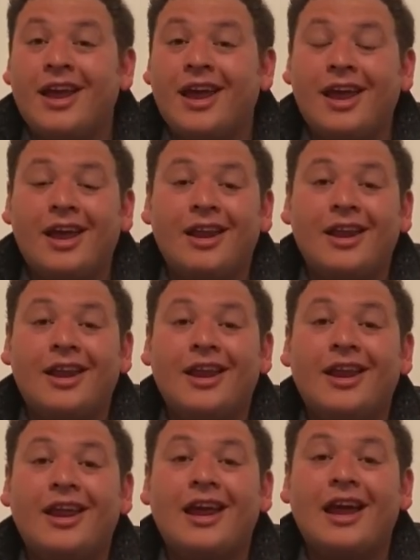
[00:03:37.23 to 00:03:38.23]
And
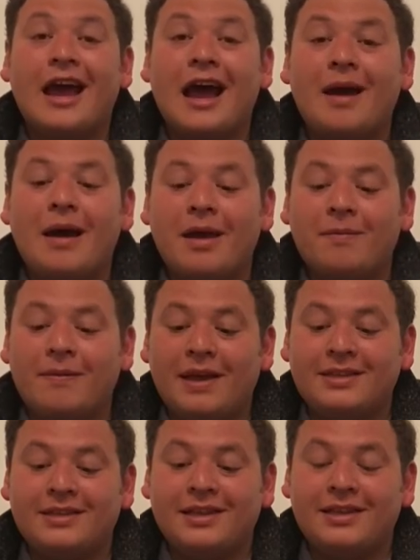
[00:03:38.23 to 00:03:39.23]
I
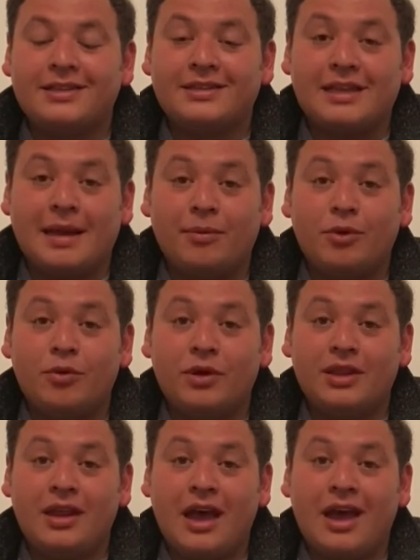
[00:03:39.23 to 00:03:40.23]
basically stopped
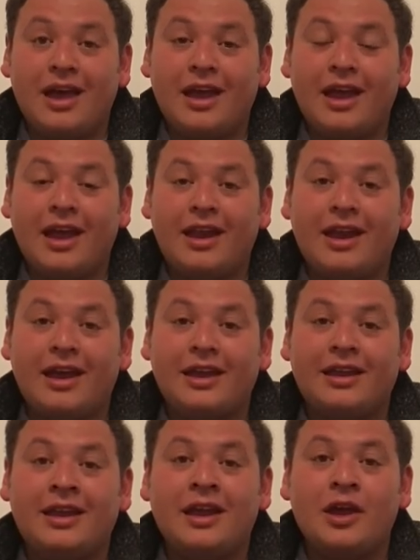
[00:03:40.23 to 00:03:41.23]
doing that,
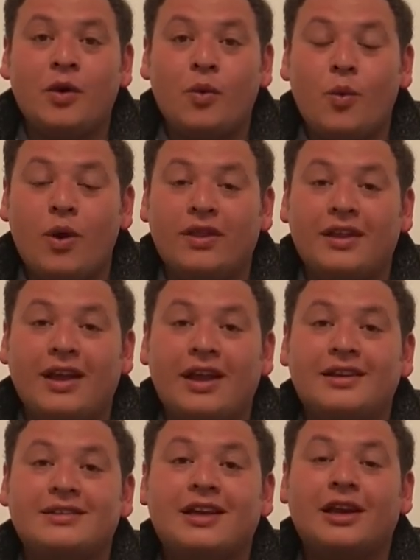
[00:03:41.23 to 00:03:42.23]
and one day
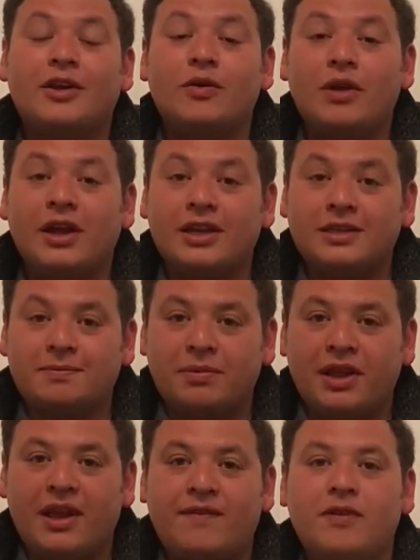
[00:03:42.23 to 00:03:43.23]
I say, could I just
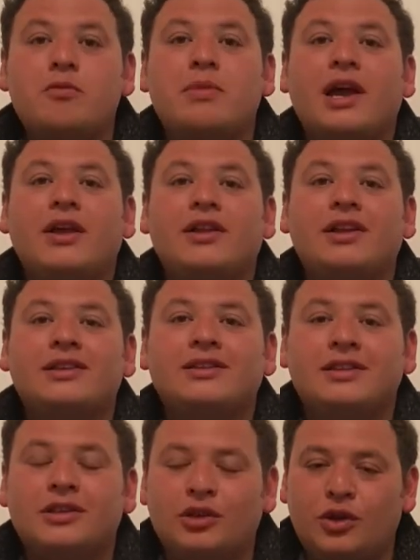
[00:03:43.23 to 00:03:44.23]
play a few violins?
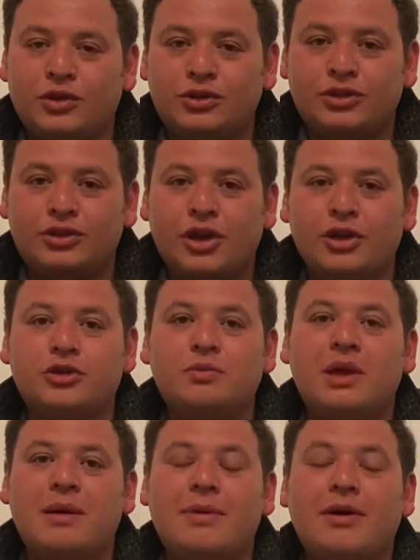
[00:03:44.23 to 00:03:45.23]
Don't talk to
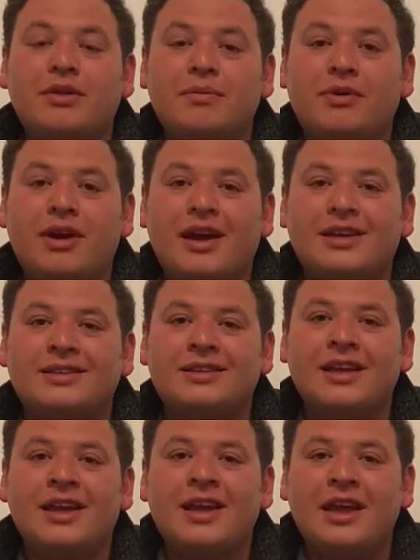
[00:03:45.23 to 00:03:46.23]
me about the price,
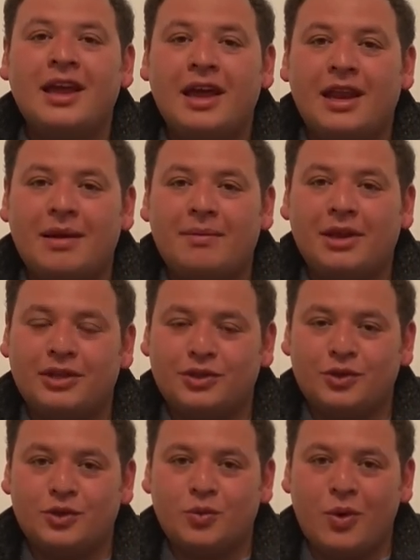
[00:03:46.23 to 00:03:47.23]
and I'm gonna
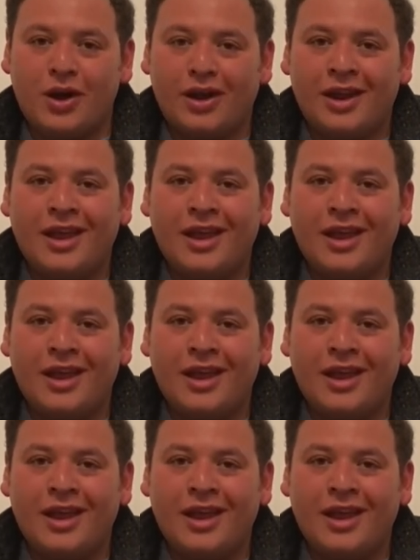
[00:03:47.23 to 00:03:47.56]
choose one.